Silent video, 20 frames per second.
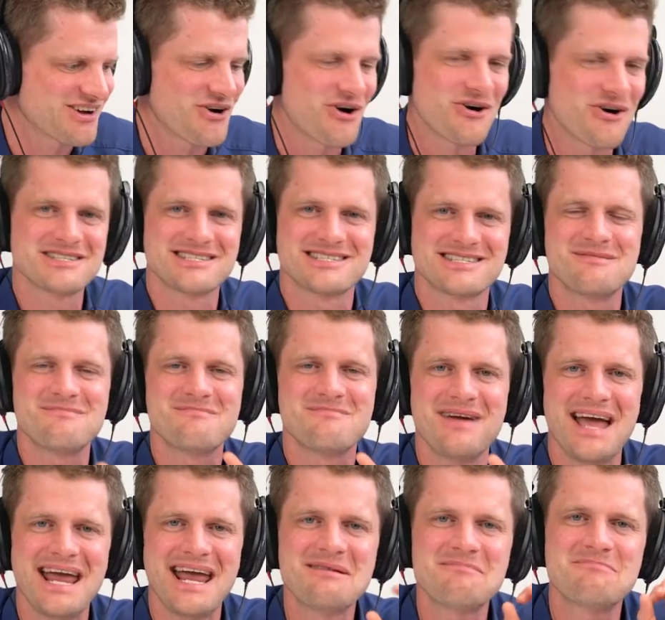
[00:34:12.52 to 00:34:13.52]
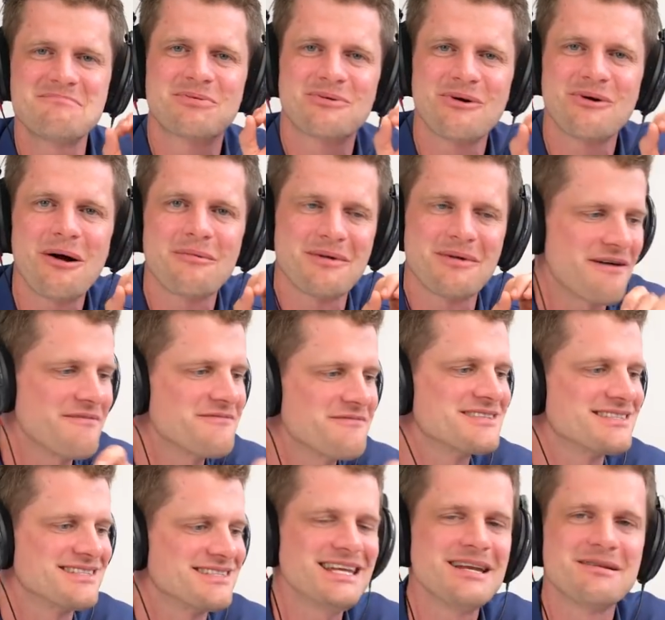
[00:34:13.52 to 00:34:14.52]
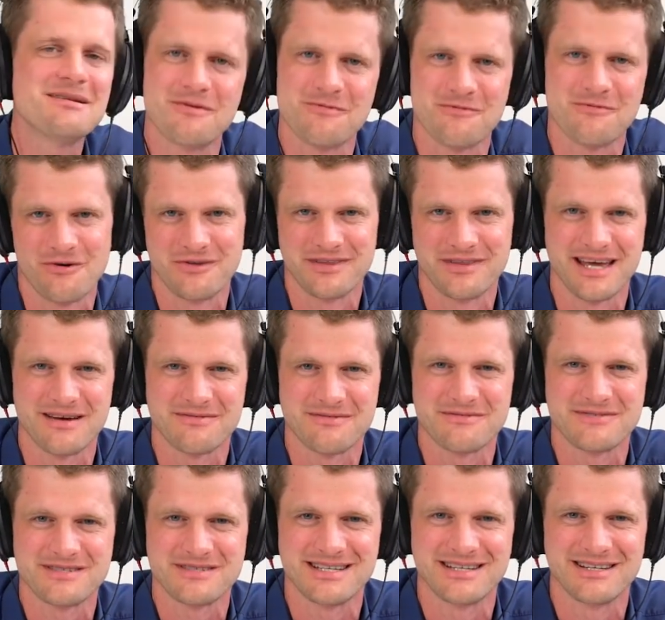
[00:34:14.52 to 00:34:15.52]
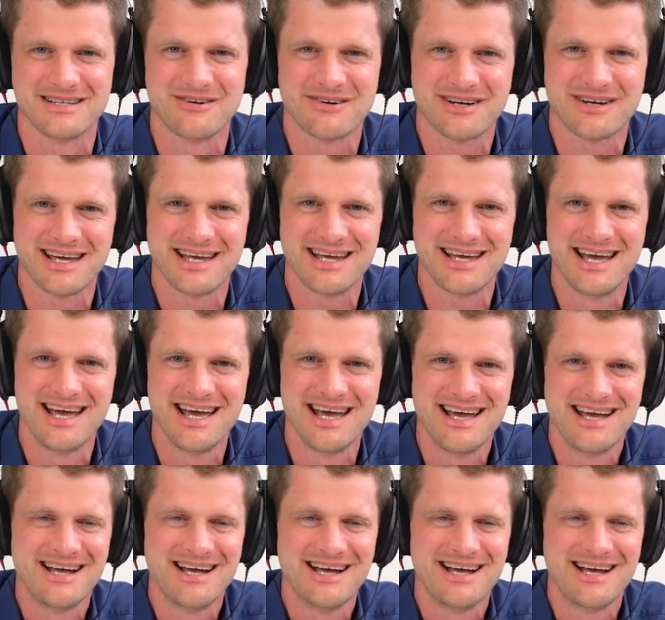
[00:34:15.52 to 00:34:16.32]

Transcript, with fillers: causes the main problem i haven't seen it before in the fft okay